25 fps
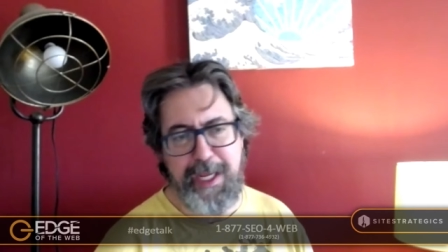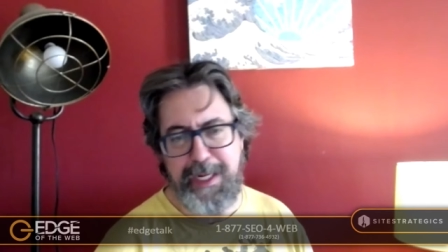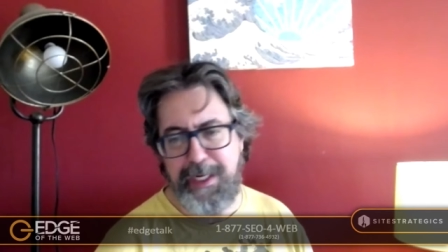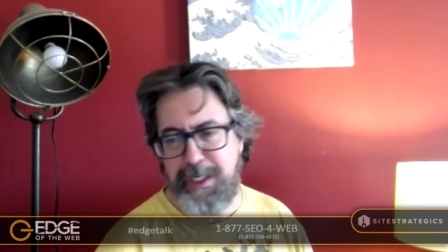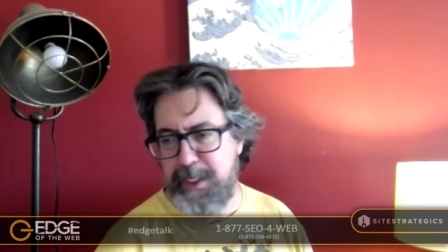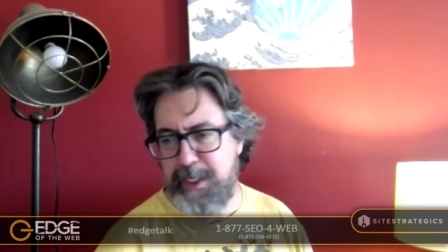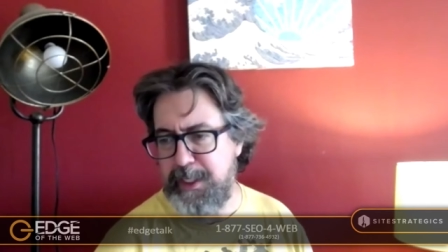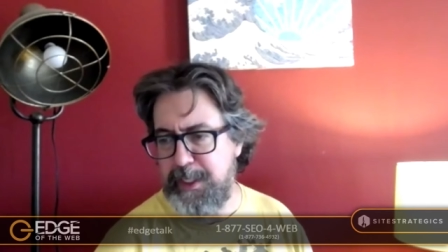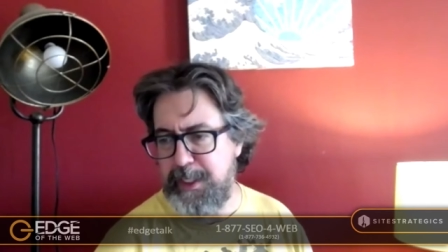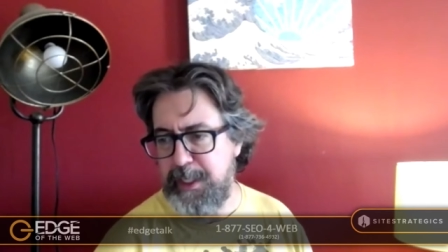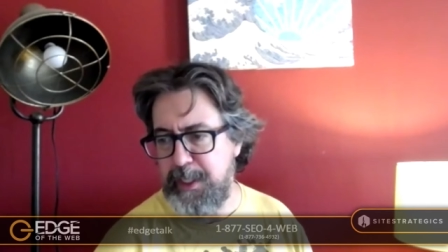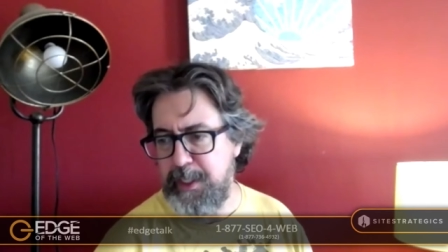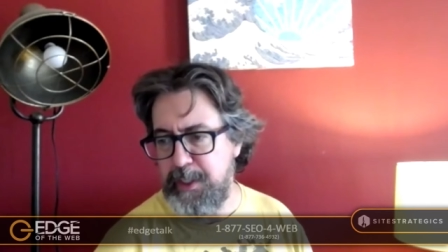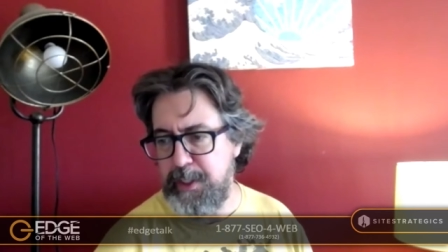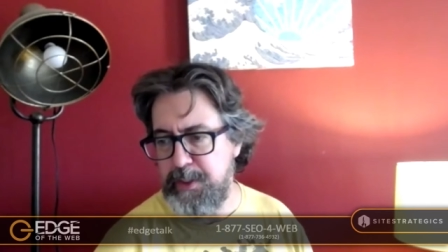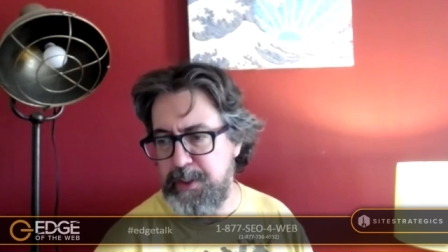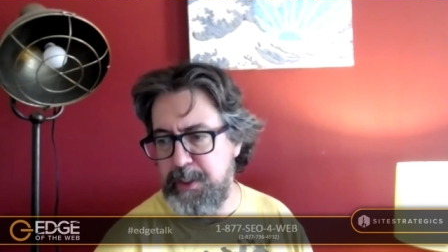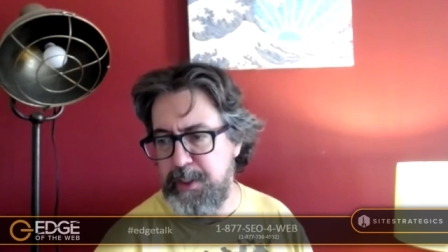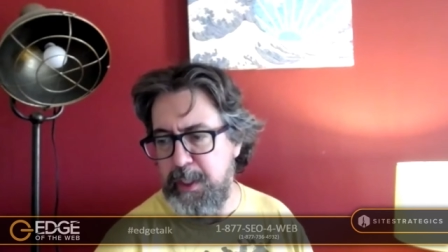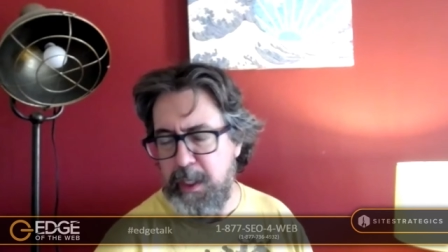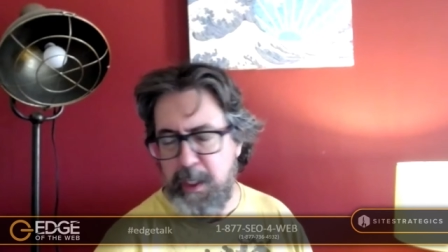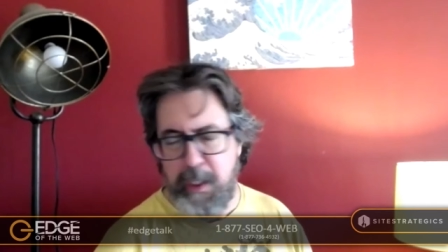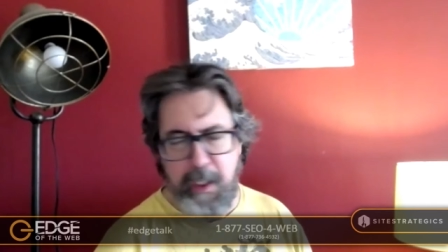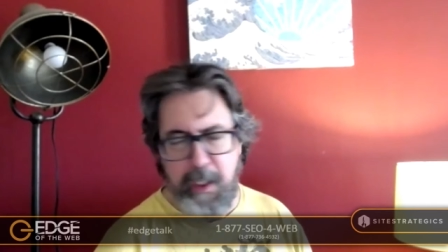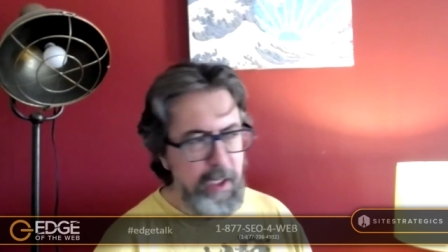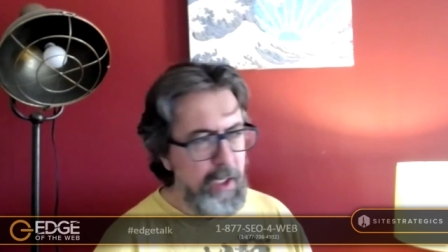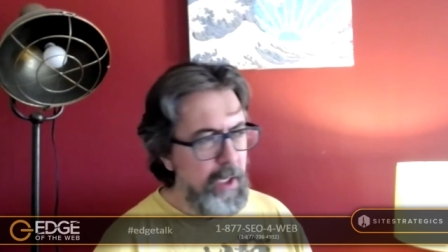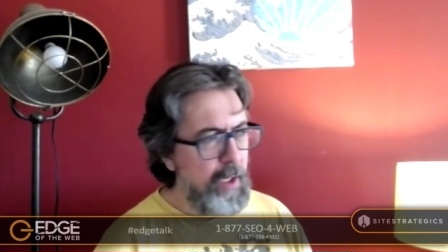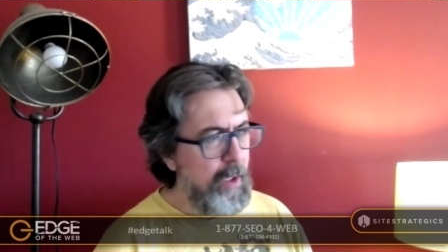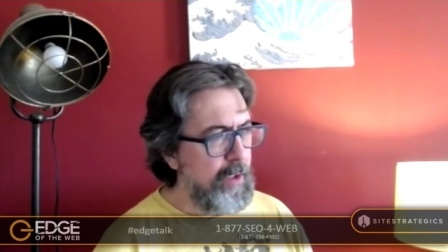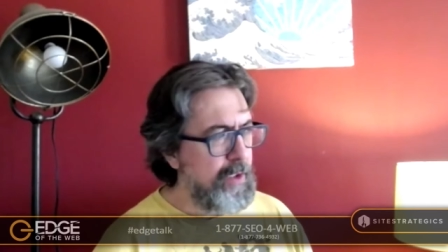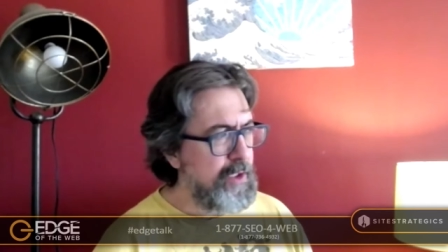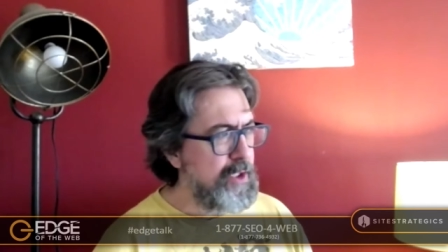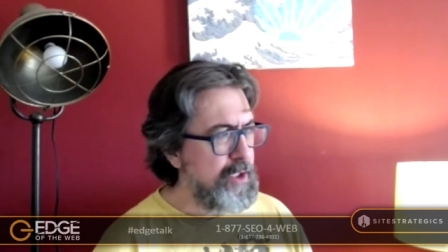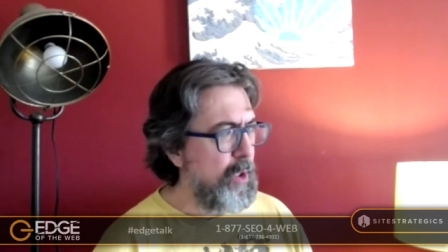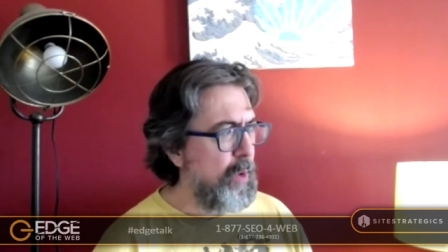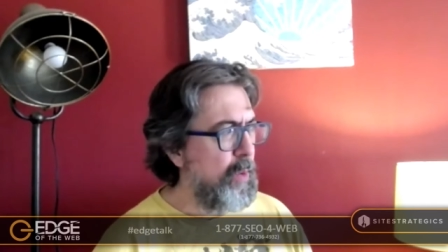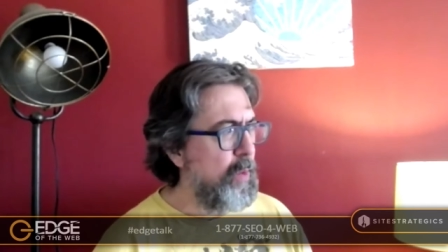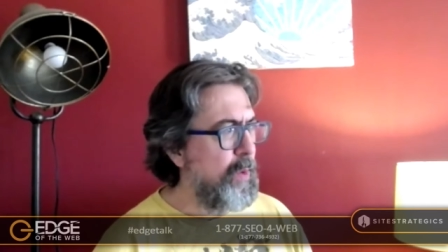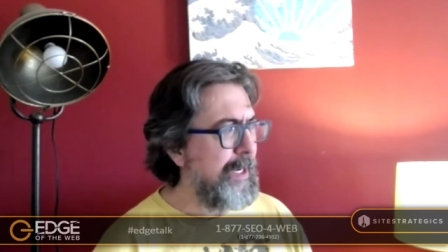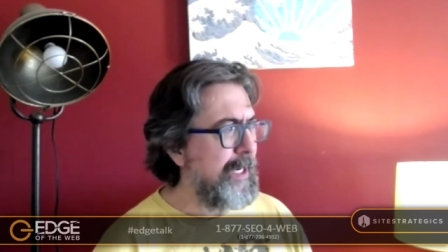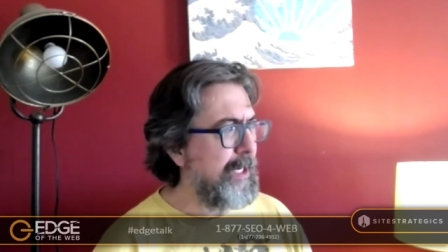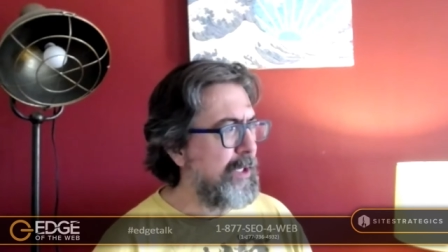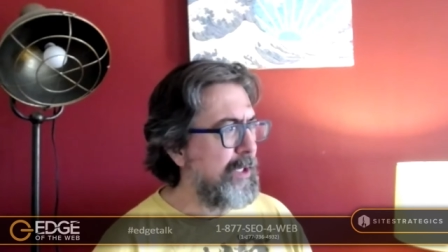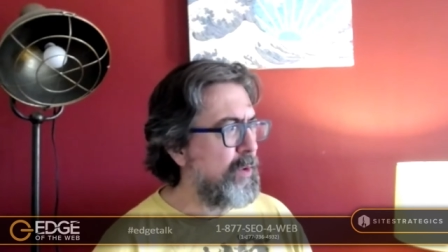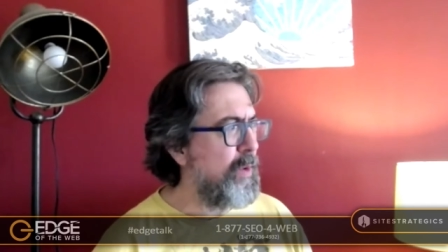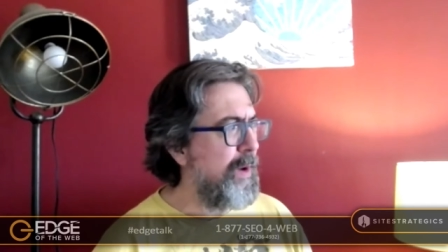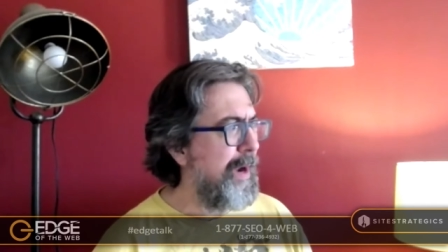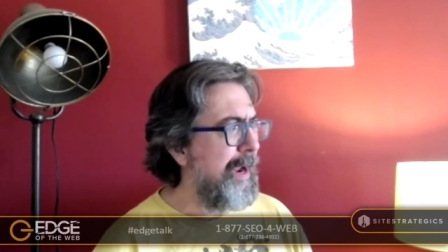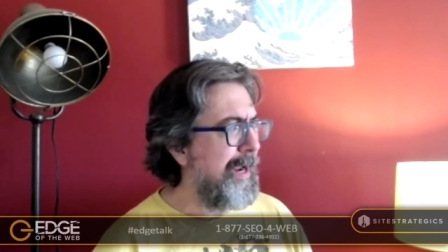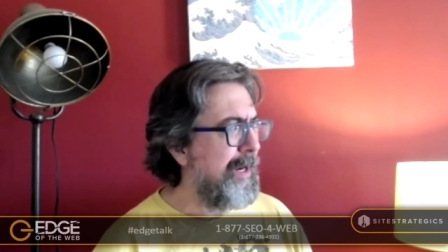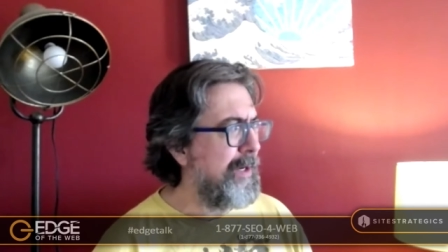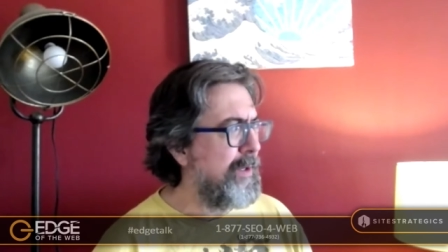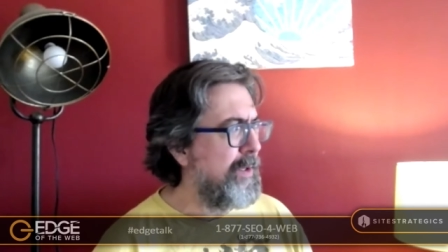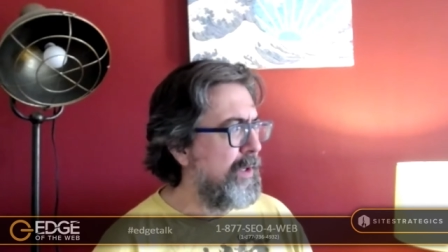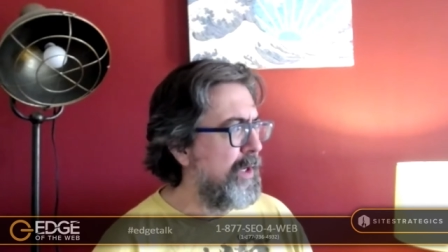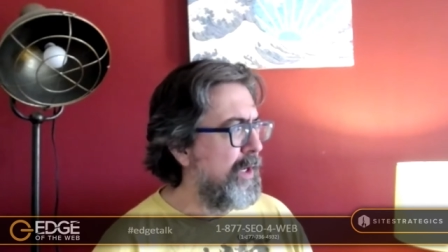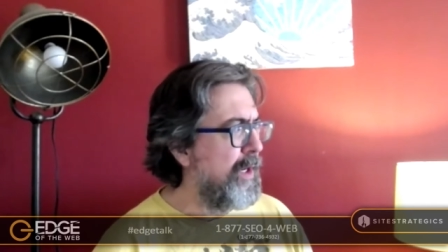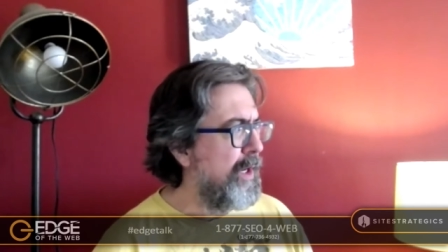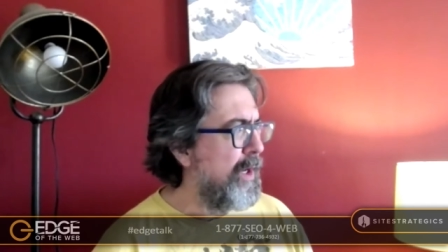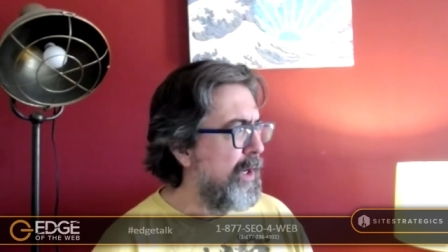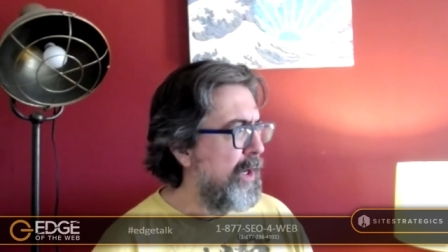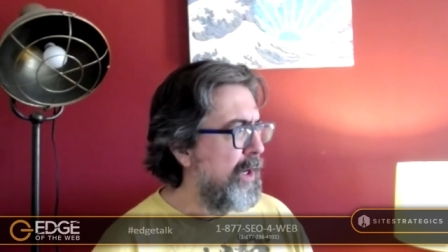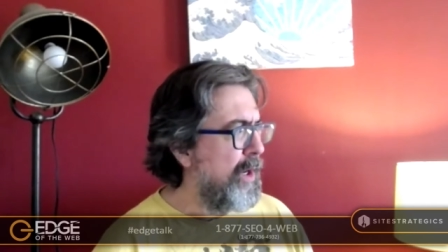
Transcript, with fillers: entities so we create